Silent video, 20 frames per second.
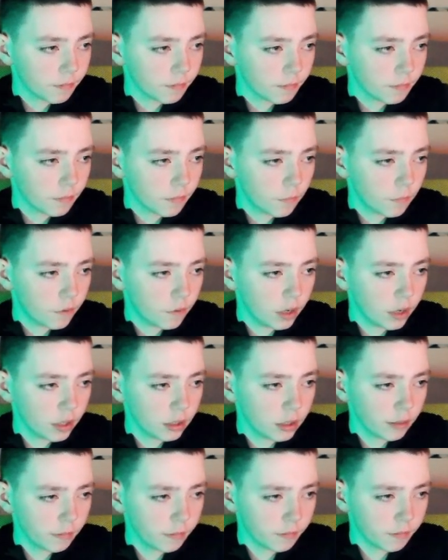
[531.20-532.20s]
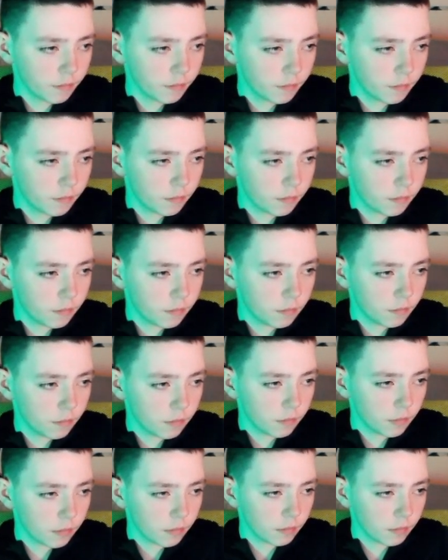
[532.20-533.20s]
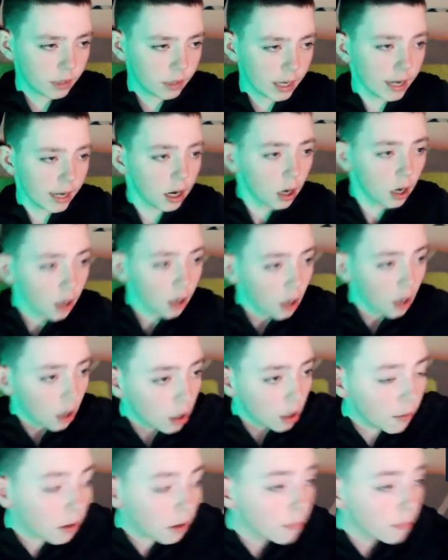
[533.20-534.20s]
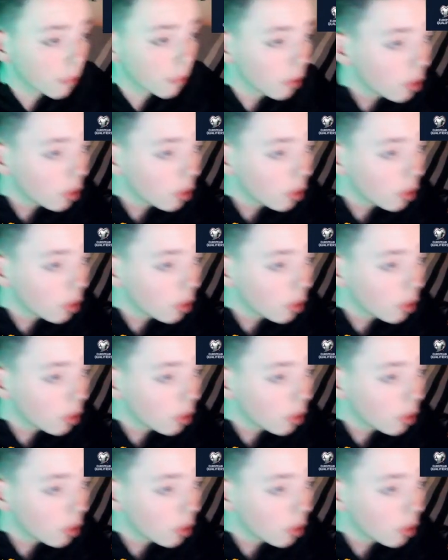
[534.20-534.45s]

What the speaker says: Fraser. McGregor. Come on, go on,